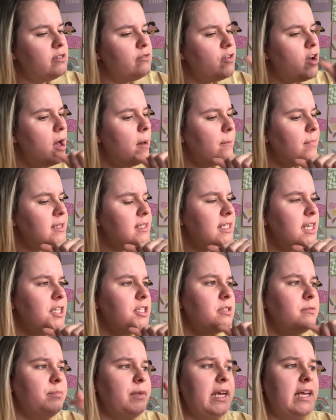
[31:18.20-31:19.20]
of
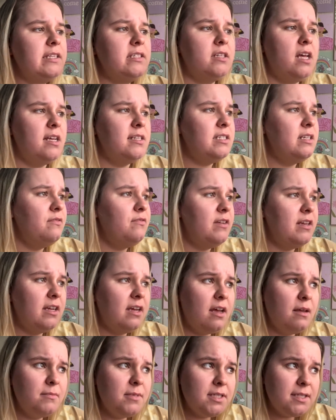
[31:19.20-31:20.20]
compensation plans, lots of
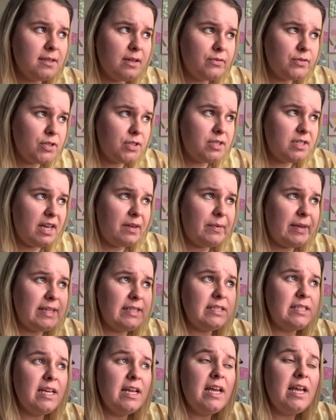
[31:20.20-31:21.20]
income disclosure
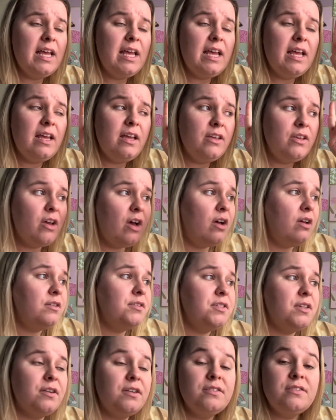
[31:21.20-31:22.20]
statements.
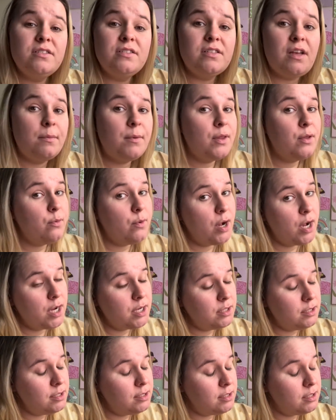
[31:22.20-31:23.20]
Y'all's are some of the
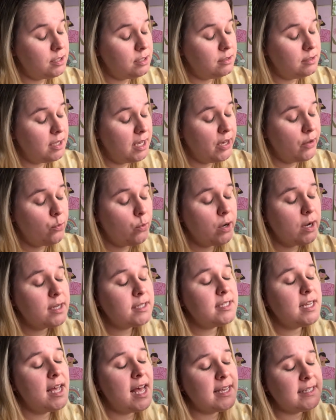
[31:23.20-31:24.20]
worst. It
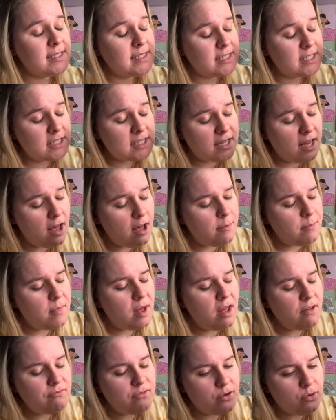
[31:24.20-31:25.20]
works. It has some
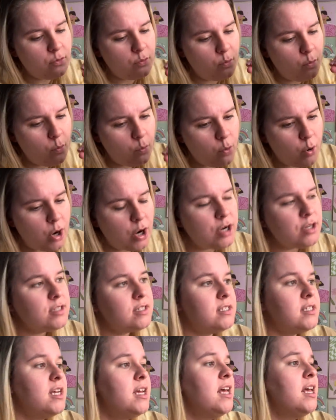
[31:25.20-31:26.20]
of the
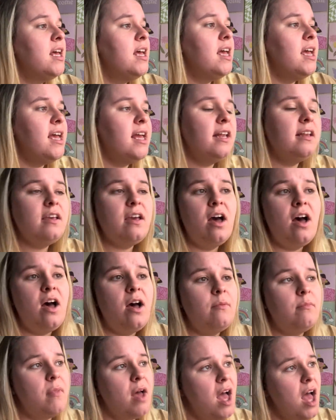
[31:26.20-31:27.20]
worst
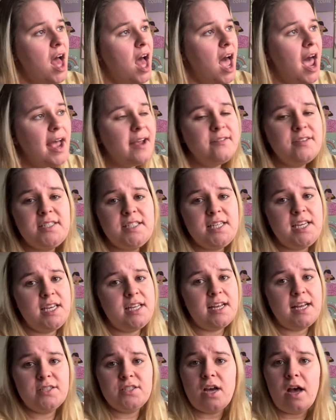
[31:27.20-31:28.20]
income I've
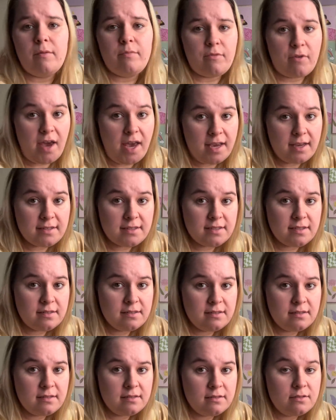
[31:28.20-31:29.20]
seen at top ranks.
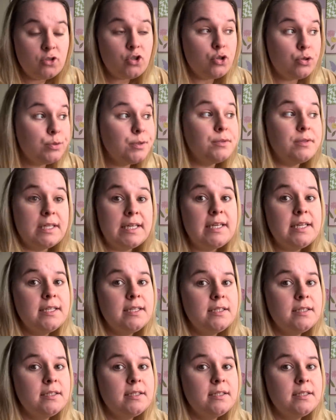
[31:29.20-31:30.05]
Truly.